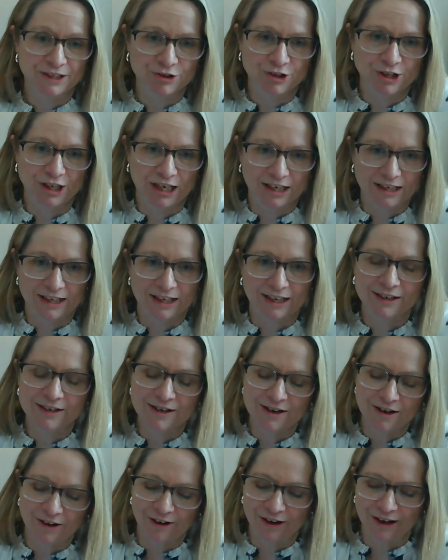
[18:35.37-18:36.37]
training
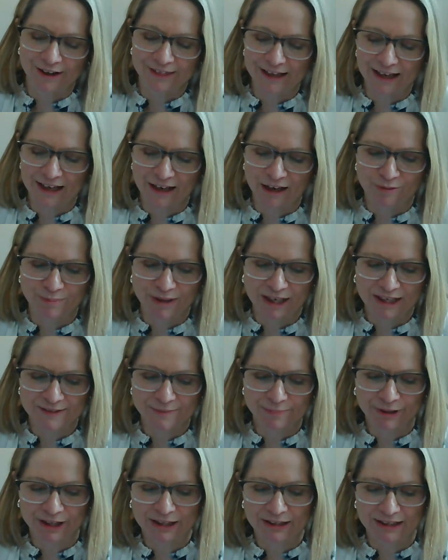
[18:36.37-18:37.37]
on the
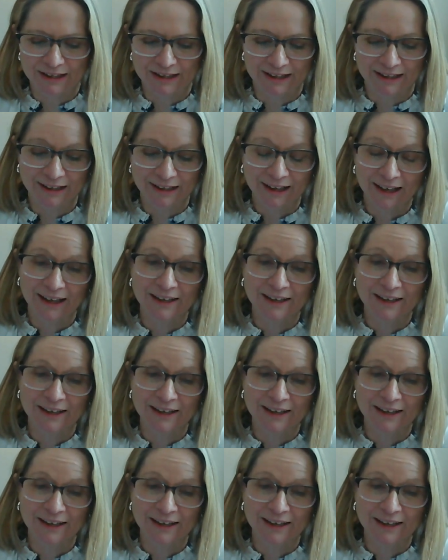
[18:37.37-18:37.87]
MSPE,